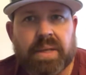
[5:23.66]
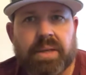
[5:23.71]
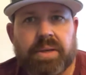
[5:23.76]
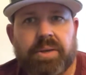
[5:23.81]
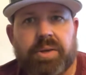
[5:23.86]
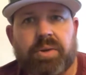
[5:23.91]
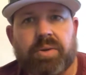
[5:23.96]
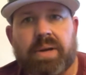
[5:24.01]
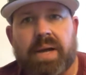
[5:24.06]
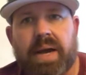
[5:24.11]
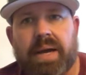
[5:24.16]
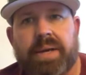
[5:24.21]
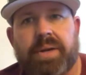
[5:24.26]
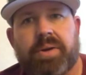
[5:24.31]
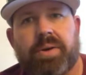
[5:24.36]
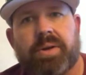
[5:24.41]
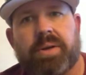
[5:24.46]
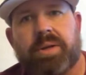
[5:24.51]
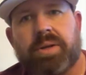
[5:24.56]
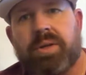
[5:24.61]
You know,
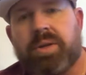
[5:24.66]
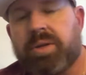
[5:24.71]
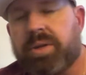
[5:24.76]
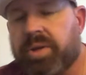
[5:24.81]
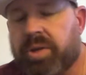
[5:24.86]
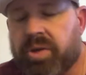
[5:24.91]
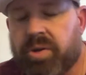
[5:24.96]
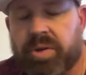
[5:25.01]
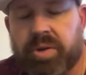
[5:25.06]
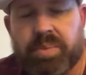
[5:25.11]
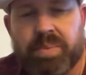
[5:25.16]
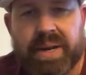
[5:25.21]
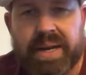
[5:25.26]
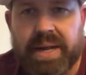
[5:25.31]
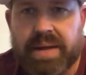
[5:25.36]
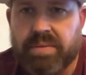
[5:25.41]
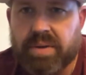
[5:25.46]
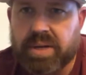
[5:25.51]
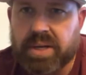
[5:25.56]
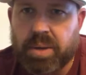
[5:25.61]
you might
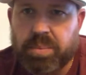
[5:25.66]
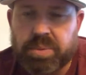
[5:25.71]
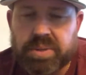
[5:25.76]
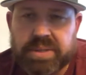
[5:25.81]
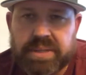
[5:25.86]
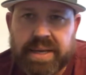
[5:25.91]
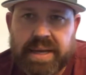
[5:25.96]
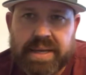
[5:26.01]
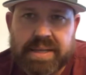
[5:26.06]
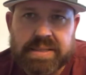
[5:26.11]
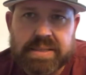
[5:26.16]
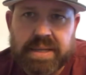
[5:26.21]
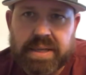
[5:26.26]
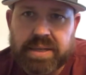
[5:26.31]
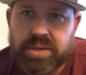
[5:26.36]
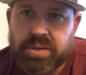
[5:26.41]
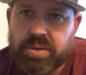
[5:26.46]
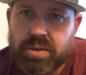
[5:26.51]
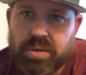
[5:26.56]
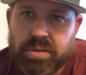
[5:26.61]
have a couple days that
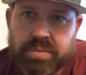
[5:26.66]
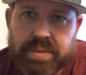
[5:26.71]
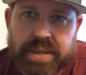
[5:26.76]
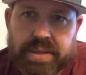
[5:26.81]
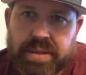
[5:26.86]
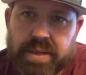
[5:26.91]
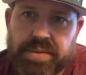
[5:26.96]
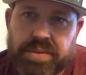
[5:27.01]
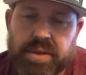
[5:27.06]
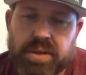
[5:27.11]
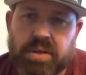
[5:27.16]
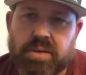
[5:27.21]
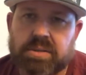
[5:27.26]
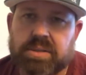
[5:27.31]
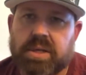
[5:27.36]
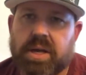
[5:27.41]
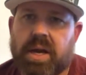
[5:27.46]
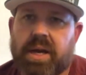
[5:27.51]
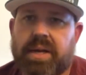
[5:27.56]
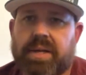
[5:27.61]
nothing goes
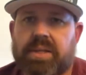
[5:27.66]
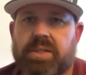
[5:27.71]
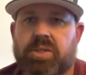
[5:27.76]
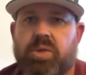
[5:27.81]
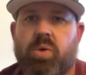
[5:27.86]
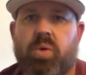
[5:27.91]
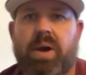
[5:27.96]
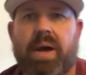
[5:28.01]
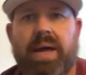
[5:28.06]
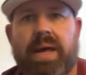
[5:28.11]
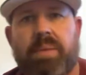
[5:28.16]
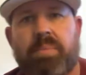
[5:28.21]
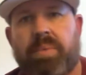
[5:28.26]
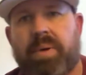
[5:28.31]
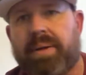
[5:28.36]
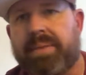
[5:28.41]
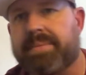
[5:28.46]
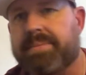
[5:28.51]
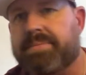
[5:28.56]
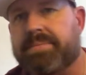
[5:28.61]
on and it's quiet,
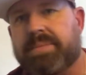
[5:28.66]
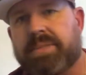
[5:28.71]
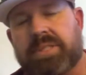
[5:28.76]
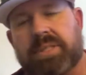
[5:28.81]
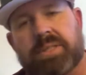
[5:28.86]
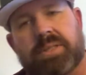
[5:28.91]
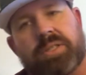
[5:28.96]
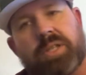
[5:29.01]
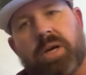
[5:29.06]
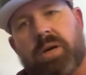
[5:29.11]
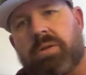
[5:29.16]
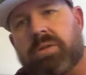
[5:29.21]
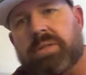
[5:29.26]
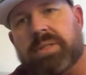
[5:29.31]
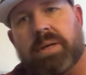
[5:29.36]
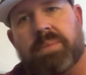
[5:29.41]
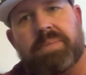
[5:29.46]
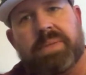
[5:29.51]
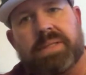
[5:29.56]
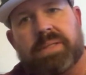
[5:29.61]
but just know
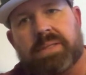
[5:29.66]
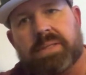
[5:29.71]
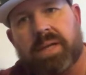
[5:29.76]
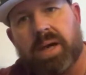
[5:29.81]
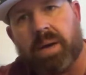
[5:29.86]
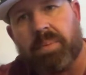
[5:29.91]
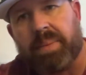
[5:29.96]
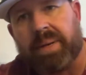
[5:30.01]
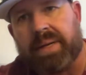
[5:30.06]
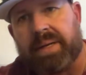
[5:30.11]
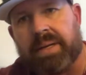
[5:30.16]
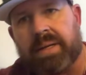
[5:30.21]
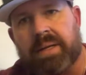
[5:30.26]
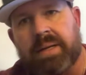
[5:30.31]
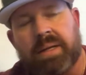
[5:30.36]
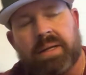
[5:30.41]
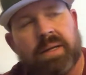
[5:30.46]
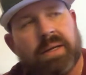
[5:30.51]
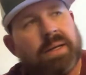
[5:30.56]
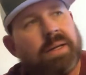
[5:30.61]
something's coming.
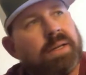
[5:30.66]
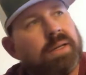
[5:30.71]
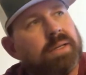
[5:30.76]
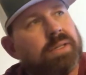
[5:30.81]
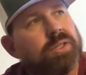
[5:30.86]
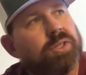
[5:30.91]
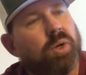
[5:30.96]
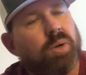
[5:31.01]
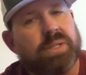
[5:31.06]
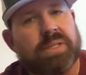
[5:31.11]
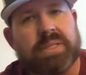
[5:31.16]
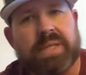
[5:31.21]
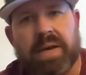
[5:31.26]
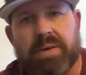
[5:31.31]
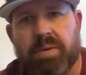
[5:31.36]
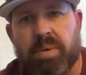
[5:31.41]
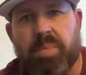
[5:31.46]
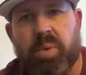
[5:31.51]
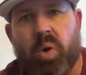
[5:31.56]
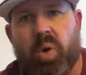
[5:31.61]
So it's
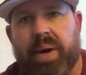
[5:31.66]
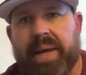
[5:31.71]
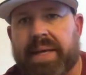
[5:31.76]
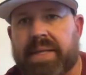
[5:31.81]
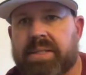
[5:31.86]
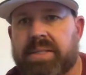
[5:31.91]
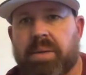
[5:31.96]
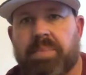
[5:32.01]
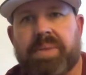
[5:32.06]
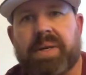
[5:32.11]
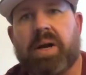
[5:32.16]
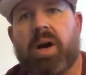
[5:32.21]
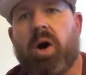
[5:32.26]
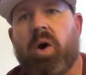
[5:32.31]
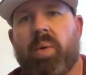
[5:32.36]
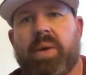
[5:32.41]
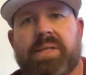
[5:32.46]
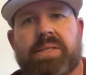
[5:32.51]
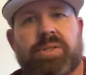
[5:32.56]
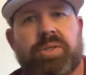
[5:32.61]
never boring. It's something
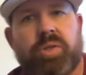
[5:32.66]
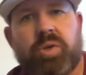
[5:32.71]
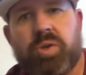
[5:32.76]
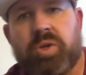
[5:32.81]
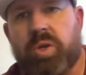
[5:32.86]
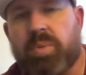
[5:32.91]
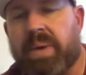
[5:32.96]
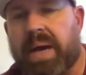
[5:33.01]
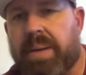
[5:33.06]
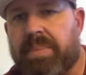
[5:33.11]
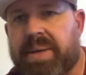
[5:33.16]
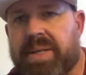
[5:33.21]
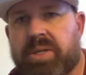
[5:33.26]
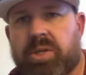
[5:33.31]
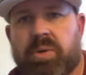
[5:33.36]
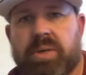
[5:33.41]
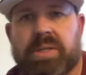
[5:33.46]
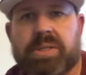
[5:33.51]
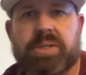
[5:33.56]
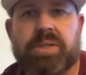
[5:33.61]
always new. You might be
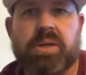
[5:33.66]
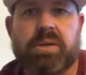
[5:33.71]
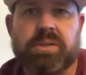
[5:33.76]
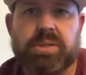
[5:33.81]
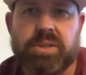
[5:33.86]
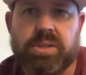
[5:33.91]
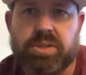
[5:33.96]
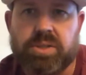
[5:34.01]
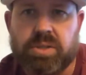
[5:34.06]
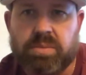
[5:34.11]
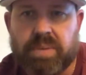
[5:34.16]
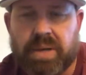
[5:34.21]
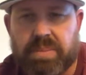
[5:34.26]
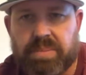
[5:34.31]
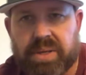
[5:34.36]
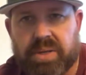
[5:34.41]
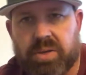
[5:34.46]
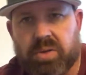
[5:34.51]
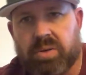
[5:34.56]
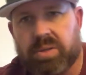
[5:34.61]
doing searches. You might
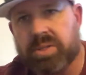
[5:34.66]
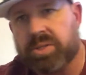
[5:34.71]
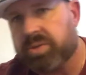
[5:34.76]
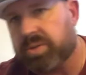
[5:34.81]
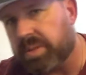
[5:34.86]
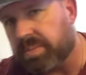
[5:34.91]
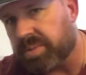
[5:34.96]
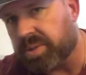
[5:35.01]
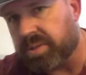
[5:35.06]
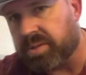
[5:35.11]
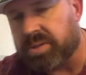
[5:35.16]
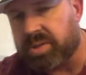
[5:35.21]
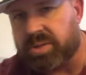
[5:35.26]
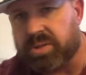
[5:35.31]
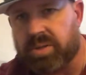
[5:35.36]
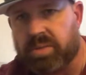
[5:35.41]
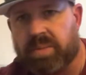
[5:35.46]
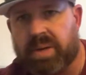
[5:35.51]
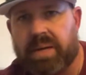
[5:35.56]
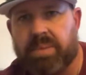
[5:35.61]
be doing strip
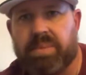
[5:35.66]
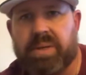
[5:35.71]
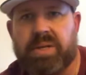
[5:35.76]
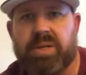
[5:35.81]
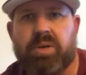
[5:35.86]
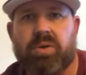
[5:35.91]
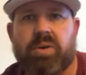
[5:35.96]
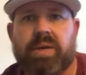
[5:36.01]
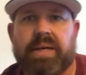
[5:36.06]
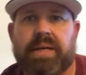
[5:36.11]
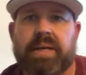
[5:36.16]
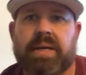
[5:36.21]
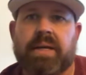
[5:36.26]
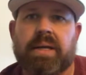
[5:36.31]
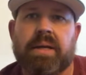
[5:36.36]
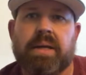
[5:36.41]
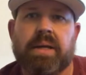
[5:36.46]
searches. You might be doing